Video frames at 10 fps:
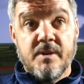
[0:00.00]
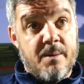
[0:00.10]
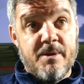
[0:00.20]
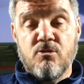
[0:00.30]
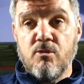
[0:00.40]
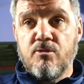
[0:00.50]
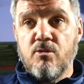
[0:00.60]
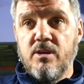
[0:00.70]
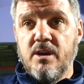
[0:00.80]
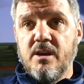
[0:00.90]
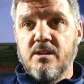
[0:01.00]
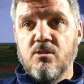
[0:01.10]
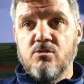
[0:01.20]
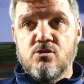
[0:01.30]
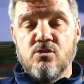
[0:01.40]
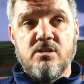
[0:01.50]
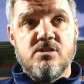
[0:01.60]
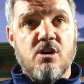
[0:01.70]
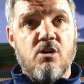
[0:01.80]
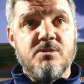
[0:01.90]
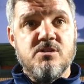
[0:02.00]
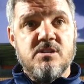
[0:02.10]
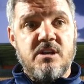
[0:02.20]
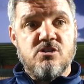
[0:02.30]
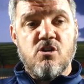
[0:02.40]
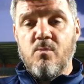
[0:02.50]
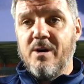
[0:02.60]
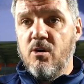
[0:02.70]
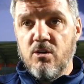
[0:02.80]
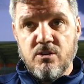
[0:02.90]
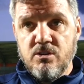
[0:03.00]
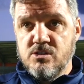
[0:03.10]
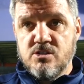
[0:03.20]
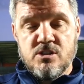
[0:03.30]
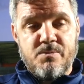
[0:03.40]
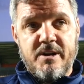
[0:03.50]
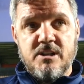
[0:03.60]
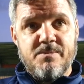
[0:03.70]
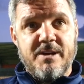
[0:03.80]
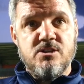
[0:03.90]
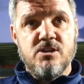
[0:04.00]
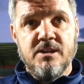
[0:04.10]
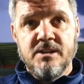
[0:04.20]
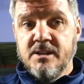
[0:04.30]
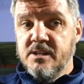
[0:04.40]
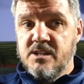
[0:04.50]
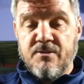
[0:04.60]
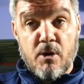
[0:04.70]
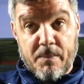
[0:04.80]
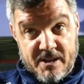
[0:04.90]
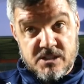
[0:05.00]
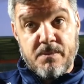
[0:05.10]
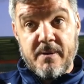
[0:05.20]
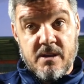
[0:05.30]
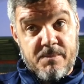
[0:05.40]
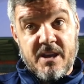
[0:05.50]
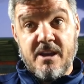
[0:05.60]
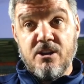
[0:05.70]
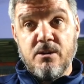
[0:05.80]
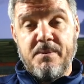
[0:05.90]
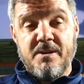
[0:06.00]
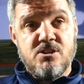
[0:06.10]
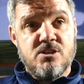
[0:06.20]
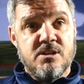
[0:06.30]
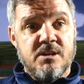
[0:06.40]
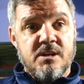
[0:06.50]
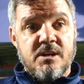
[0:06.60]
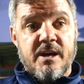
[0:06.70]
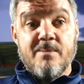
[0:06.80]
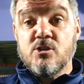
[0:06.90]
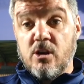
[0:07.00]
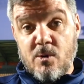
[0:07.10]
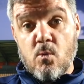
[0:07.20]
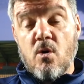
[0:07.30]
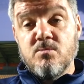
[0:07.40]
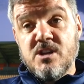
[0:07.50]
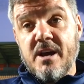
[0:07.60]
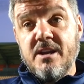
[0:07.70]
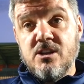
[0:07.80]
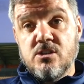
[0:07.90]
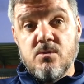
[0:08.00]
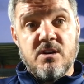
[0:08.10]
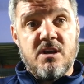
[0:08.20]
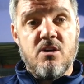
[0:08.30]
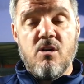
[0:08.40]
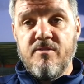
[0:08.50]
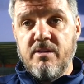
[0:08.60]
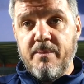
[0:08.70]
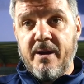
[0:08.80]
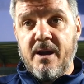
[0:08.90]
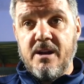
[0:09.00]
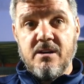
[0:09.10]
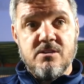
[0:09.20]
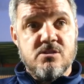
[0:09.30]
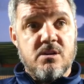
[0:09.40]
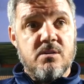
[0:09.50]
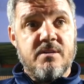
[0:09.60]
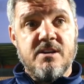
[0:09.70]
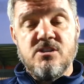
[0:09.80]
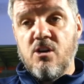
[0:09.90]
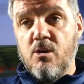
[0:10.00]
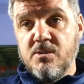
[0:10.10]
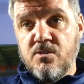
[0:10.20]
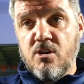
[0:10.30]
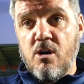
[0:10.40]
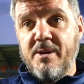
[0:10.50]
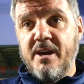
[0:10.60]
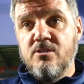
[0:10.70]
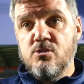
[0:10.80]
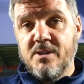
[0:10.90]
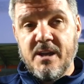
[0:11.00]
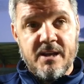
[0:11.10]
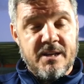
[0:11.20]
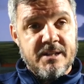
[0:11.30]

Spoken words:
It'll be a tough toy, yeah. A good side, St Albans. Ian's got them well organised, experienced manager. Difficult place to play, big hill on the pitch. It's going to be warm Saturday, so we're going to kick off a little bit earlier. So thanks St Albans for accommodating us with that.